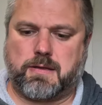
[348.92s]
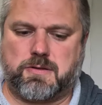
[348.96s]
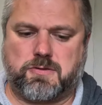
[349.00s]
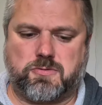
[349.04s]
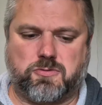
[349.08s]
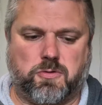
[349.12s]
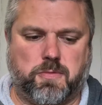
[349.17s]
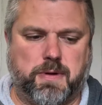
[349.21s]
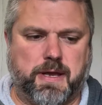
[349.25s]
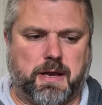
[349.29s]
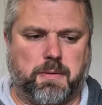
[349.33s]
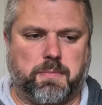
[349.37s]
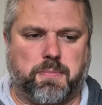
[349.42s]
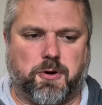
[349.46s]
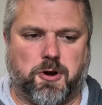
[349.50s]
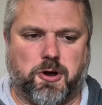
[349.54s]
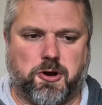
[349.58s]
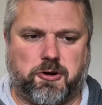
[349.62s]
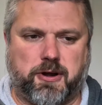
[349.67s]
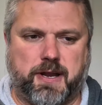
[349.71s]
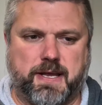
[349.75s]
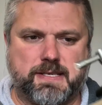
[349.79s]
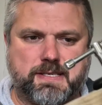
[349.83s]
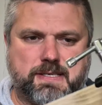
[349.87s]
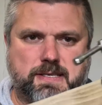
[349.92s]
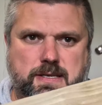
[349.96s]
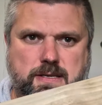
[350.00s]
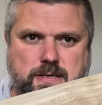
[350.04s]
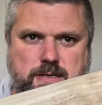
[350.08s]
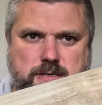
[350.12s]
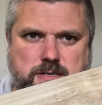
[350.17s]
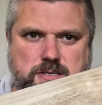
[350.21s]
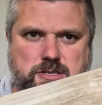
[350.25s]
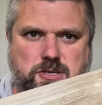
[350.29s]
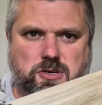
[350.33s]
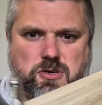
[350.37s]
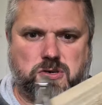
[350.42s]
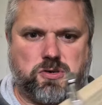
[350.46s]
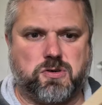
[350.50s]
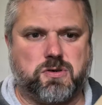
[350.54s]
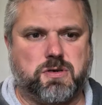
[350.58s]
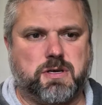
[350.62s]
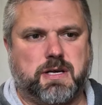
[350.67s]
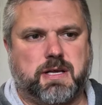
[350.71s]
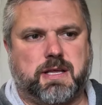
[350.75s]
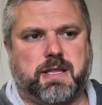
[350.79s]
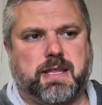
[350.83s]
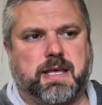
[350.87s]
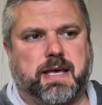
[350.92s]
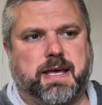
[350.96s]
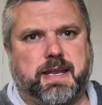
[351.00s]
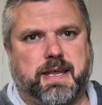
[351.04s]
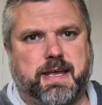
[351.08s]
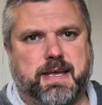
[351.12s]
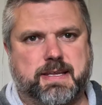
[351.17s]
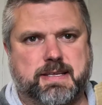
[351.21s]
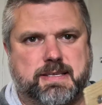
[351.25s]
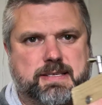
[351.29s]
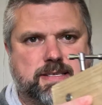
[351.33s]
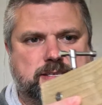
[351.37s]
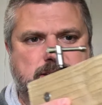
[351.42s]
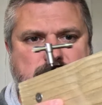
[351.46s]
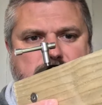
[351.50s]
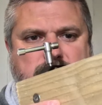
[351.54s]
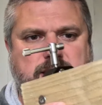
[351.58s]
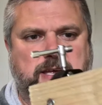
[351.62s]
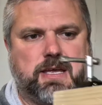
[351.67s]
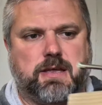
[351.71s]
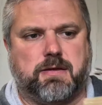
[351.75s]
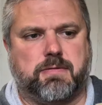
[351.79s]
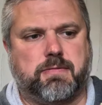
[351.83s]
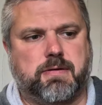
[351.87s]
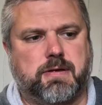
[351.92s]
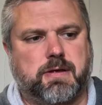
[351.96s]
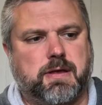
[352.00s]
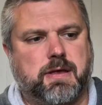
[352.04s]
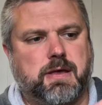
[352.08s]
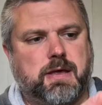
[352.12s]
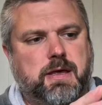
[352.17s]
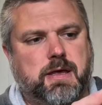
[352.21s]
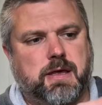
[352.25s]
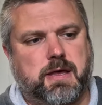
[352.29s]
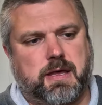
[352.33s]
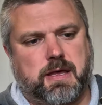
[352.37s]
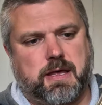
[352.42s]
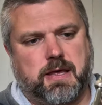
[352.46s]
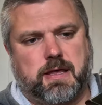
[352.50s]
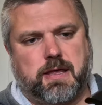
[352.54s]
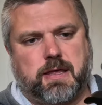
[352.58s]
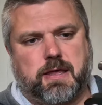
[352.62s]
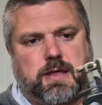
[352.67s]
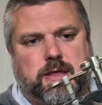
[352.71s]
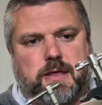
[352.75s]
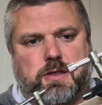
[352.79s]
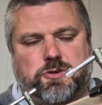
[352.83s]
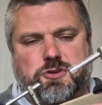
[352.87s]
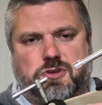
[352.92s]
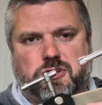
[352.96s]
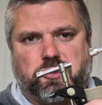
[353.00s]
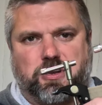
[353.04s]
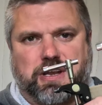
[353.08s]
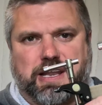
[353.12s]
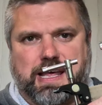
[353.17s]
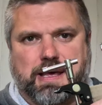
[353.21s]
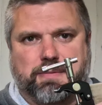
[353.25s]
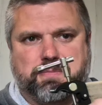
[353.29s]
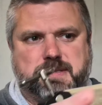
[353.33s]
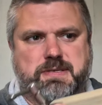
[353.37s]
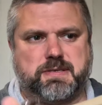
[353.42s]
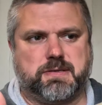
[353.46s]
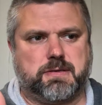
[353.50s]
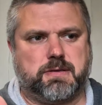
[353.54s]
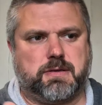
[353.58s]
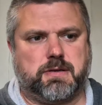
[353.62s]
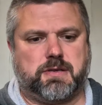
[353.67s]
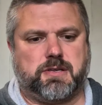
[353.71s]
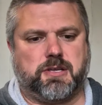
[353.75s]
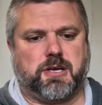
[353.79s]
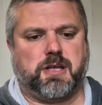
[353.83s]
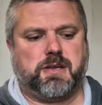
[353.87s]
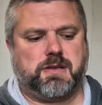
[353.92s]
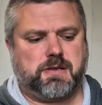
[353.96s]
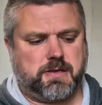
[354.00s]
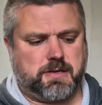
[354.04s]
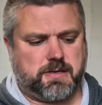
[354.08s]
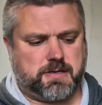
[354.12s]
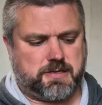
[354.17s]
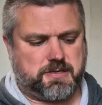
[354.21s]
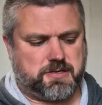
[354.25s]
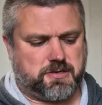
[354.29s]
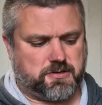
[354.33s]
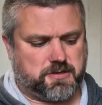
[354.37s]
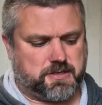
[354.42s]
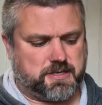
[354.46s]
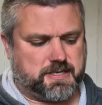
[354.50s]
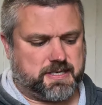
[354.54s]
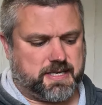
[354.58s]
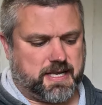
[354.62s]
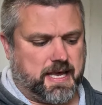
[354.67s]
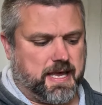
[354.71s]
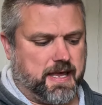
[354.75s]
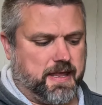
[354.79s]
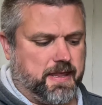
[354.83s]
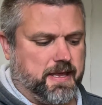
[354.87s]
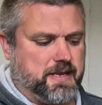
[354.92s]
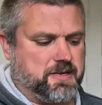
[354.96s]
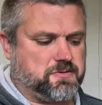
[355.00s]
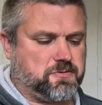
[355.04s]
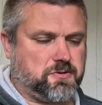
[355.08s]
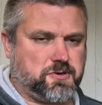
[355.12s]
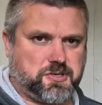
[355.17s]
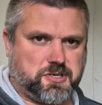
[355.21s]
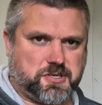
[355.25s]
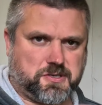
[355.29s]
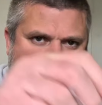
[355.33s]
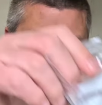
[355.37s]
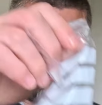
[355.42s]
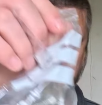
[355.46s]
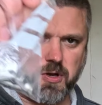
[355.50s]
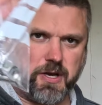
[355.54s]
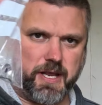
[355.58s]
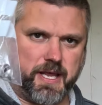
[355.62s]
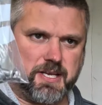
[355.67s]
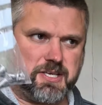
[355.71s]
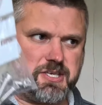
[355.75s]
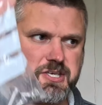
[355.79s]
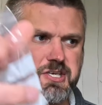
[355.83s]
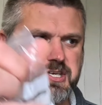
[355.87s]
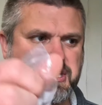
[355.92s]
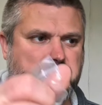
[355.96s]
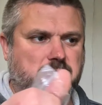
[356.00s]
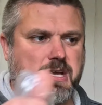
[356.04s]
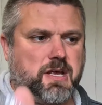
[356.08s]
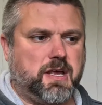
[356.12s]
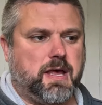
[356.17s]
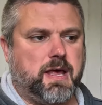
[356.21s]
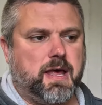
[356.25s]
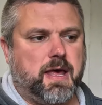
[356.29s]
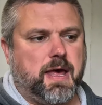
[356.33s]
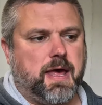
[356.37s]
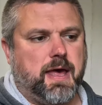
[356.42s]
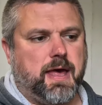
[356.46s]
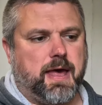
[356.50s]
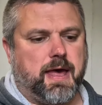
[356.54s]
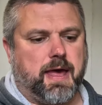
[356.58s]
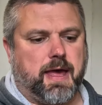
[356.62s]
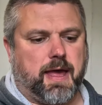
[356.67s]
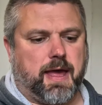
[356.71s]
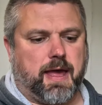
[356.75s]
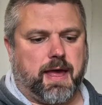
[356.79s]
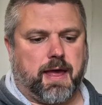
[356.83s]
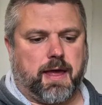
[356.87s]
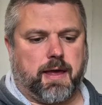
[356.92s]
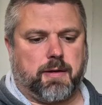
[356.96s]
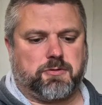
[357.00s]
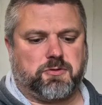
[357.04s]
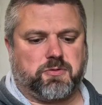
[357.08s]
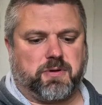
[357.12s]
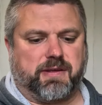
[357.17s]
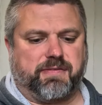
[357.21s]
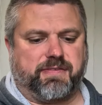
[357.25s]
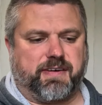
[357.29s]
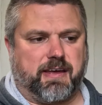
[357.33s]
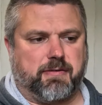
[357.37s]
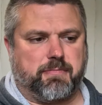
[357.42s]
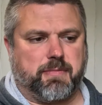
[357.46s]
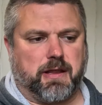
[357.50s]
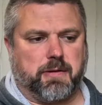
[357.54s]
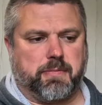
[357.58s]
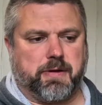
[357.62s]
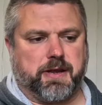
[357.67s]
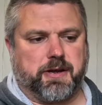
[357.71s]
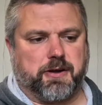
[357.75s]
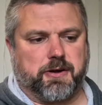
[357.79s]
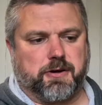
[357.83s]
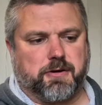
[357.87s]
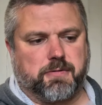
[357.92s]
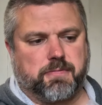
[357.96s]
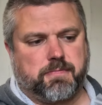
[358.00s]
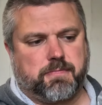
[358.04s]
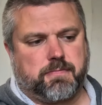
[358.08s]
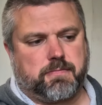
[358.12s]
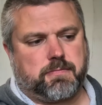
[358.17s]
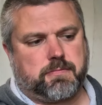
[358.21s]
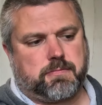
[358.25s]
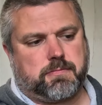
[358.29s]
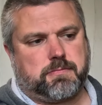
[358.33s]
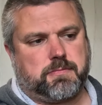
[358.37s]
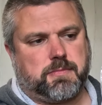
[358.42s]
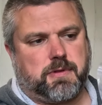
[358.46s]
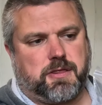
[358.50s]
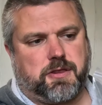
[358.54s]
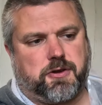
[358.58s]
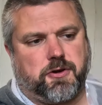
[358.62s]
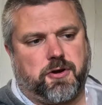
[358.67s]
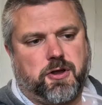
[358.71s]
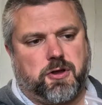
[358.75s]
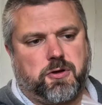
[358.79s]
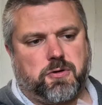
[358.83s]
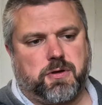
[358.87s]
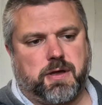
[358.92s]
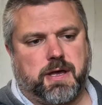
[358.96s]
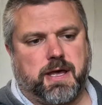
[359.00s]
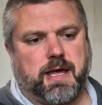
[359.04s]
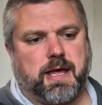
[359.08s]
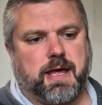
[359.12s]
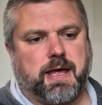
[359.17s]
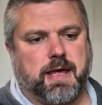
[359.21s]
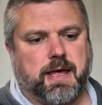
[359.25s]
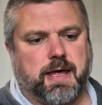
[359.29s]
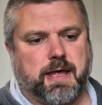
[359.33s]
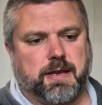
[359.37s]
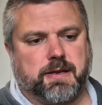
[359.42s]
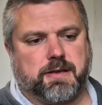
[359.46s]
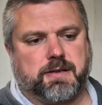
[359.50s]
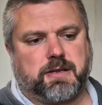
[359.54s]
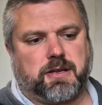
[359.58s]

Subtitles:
So we're making progress. So that is the 2 clamps done. So as I say, these were just 1 inch 25mm through and